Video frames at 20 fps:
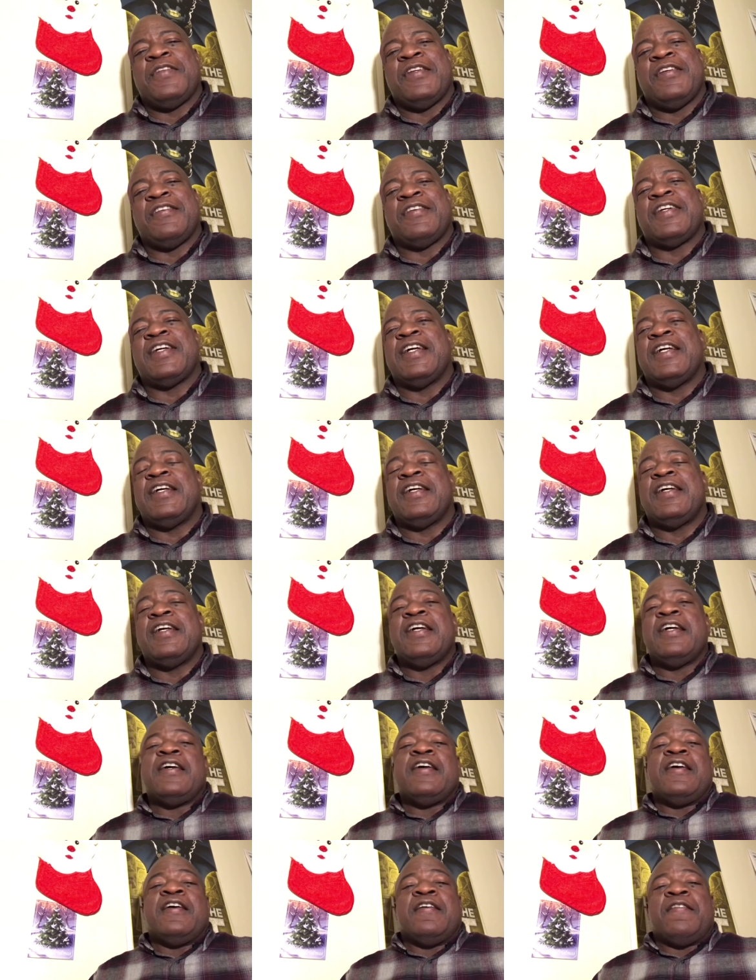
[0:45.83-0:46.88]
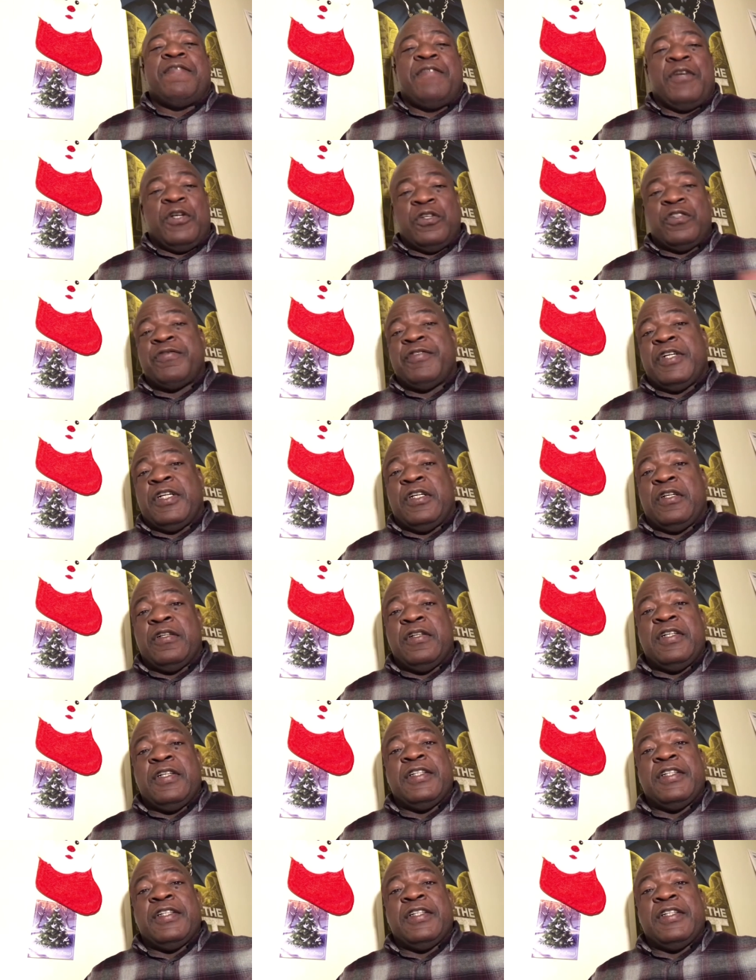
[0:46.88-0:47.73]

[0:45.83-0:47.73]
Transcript: Okay. First of all,